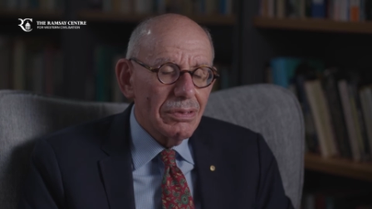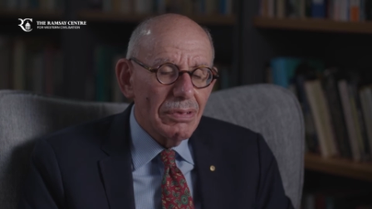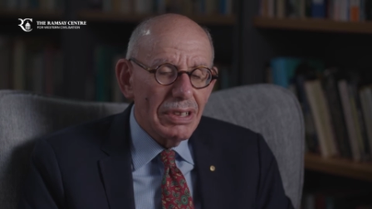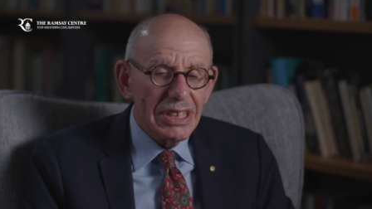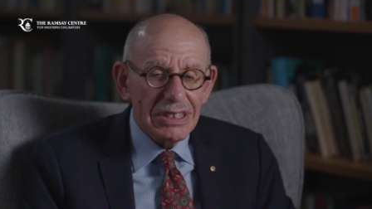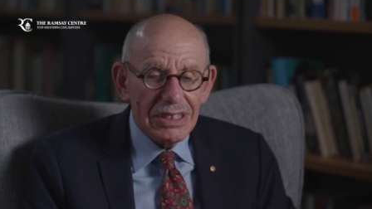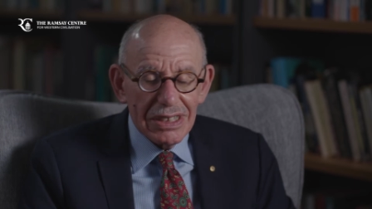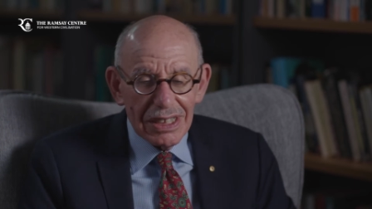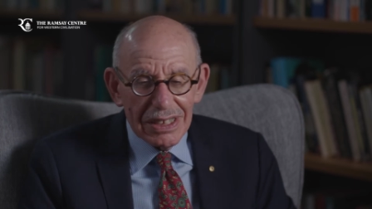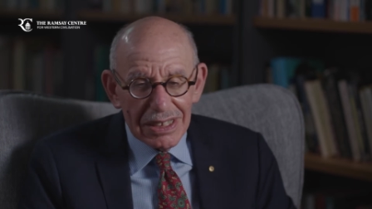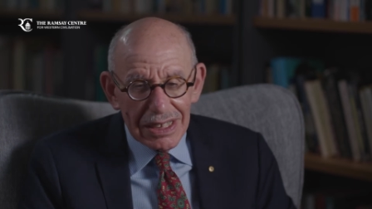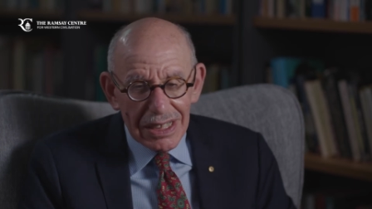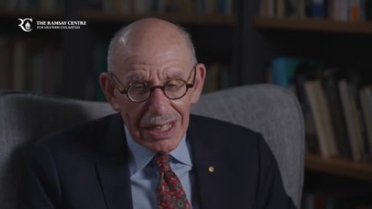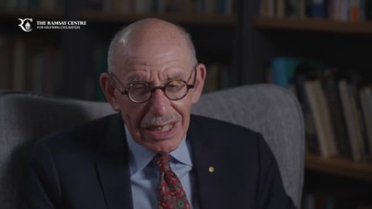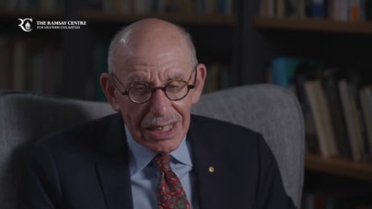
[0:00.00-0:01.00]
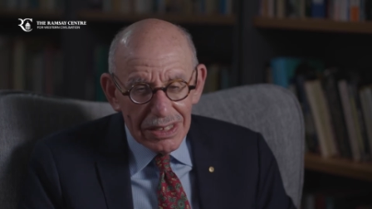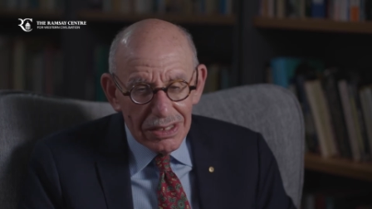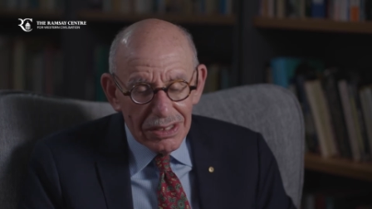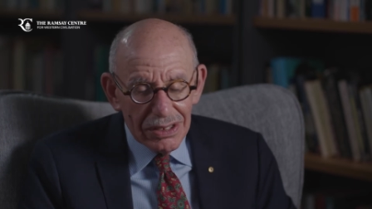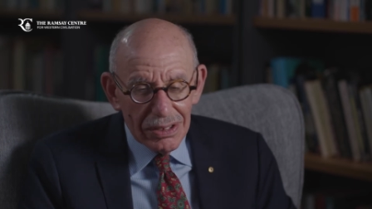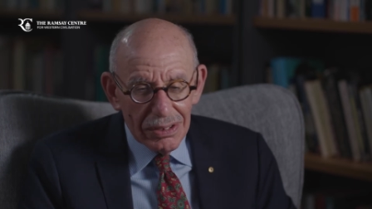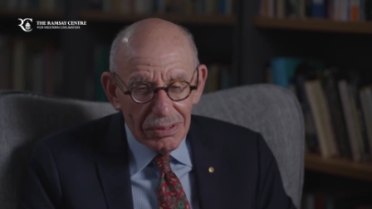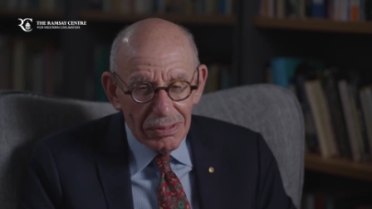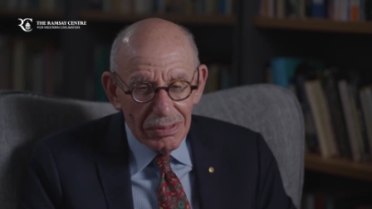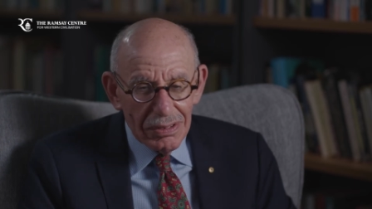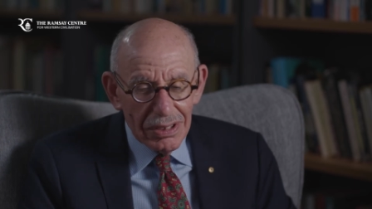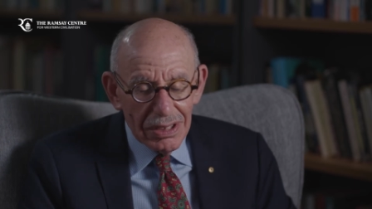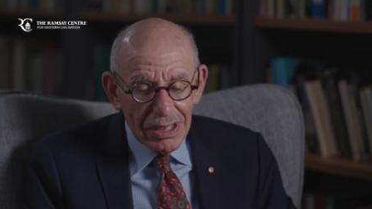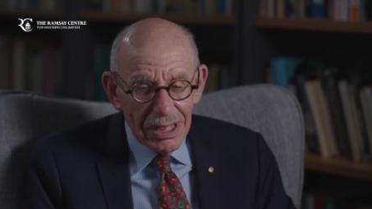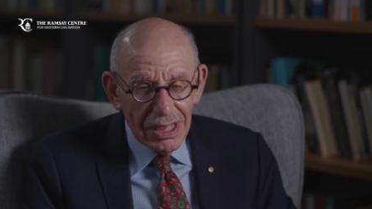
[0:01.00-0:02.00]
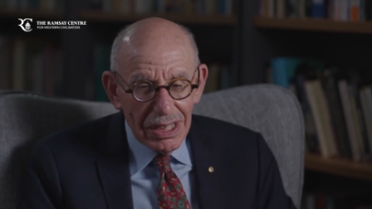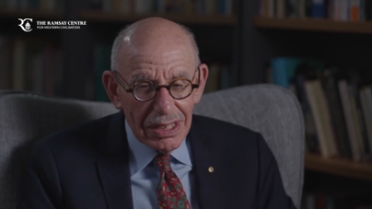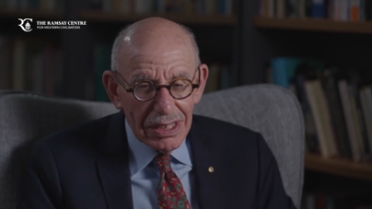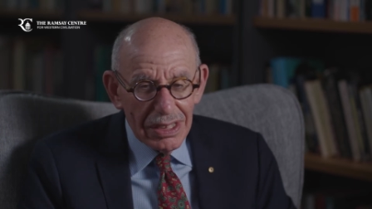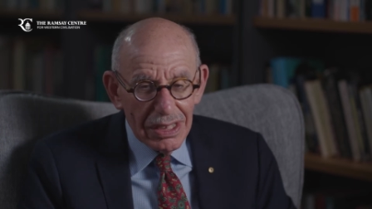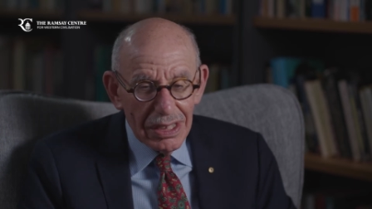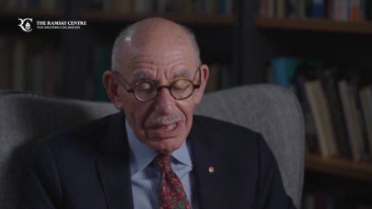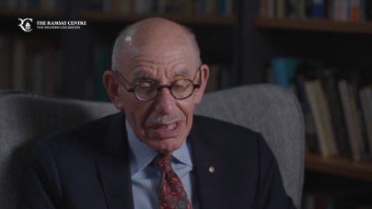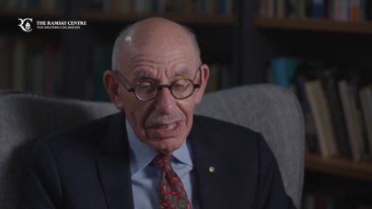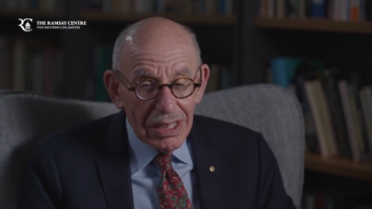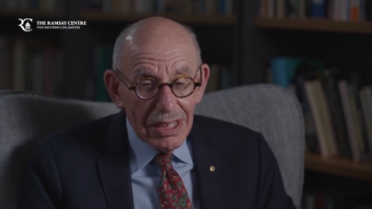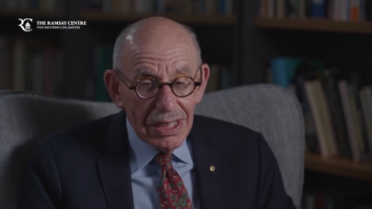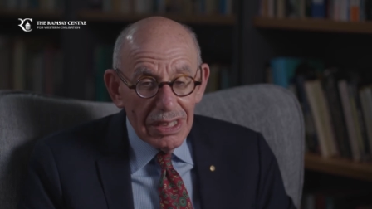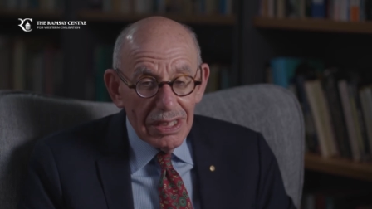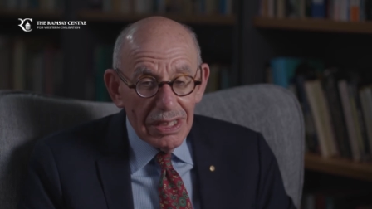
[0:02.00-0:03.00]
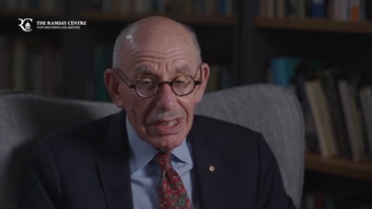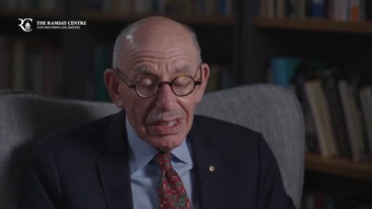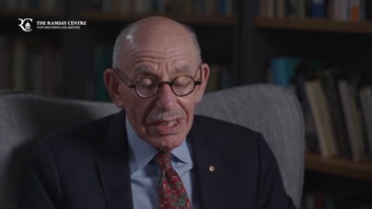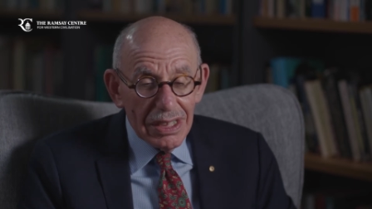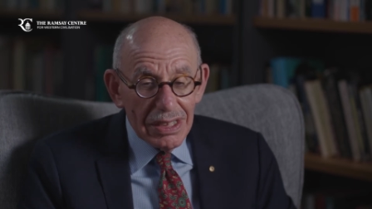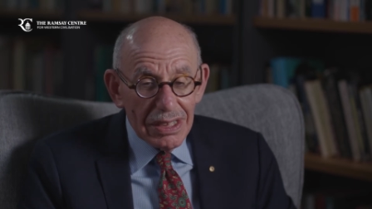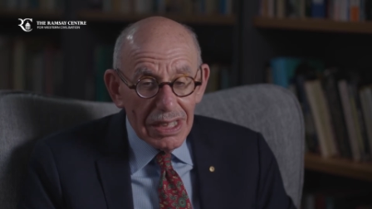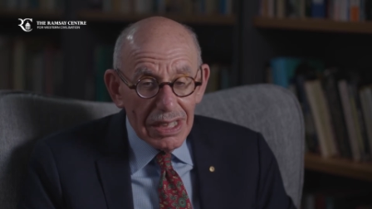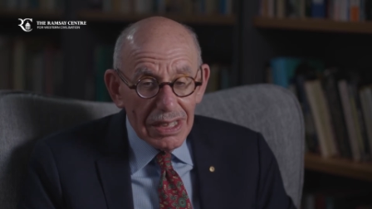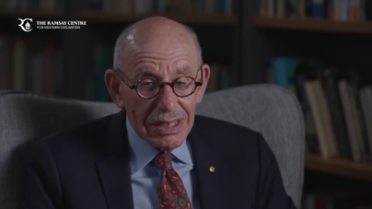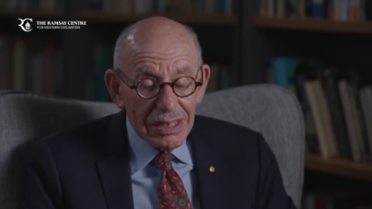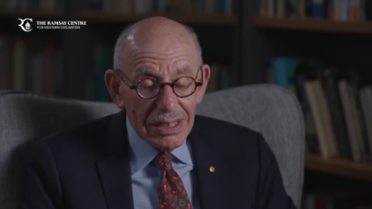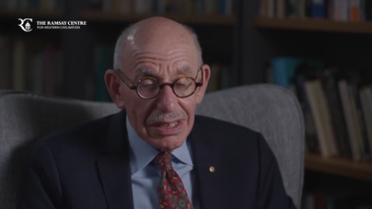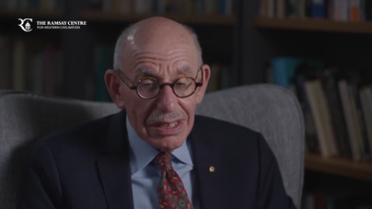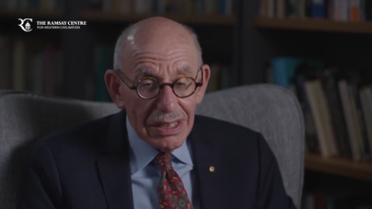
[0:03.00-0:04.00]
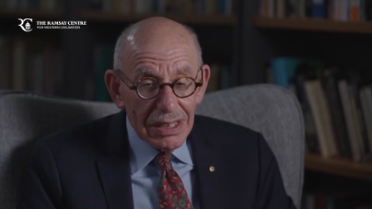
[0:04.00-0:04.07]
What is it that guides you in thinking that